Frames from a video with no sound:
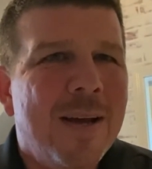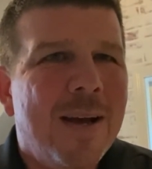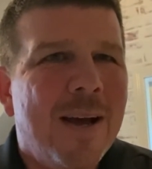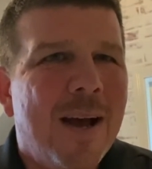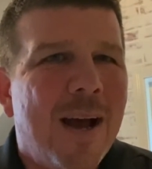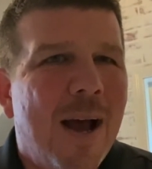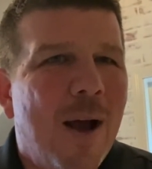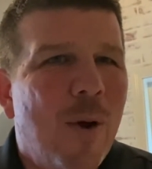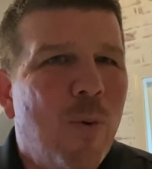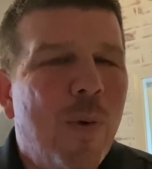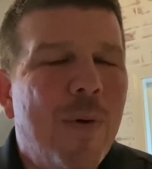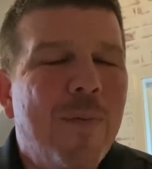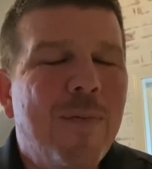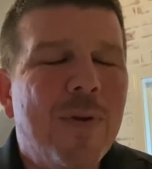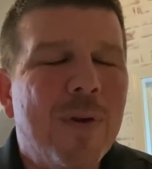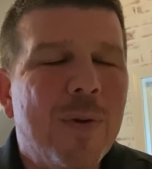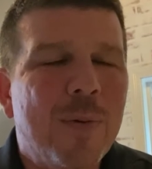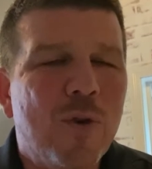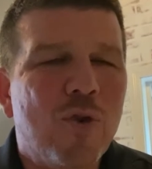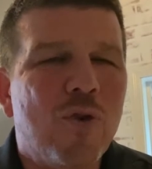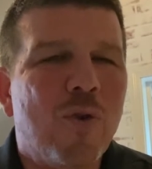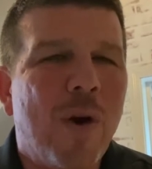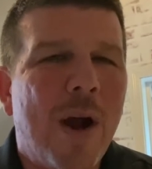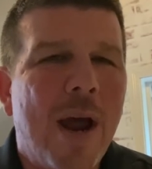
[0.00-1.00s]
Uh, we've been
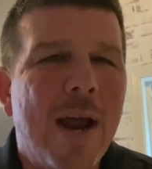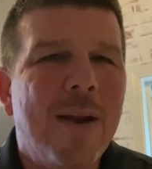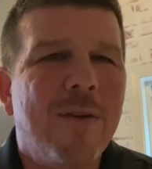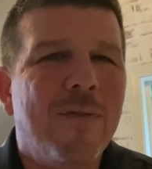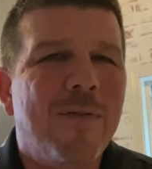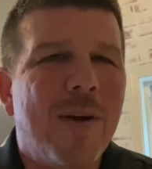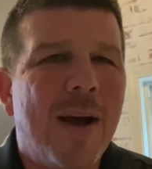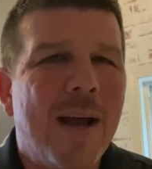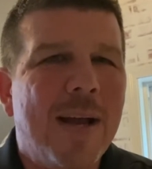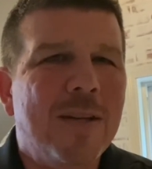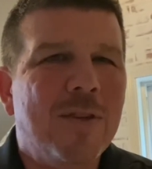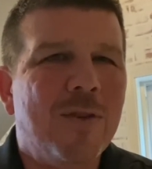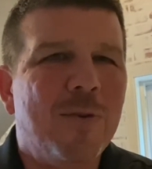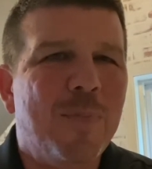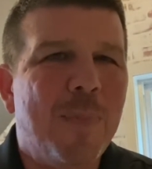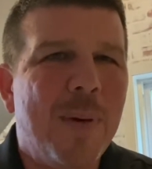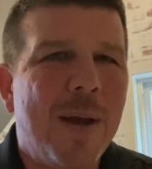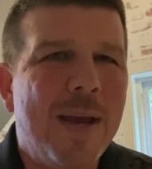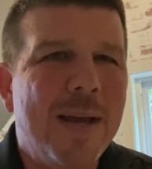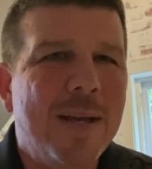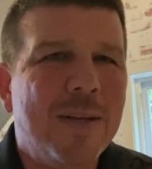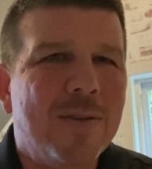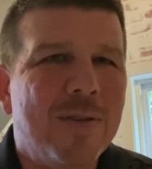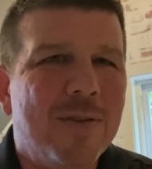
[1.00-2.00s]
trying to find
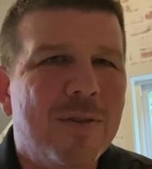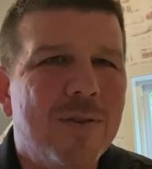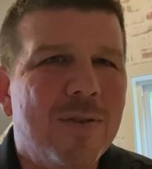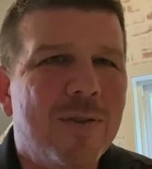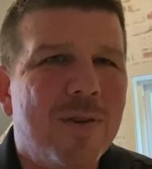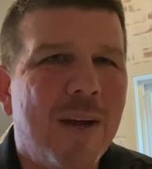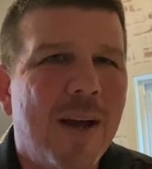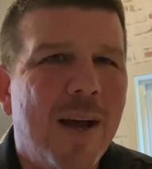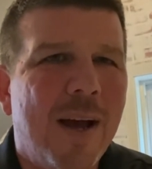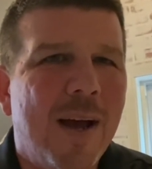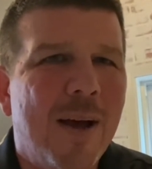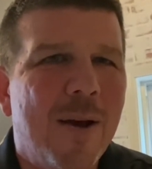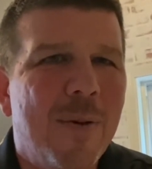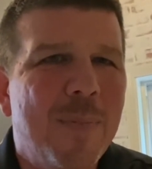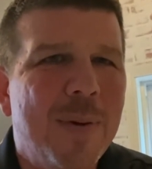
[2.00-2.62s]
space uh,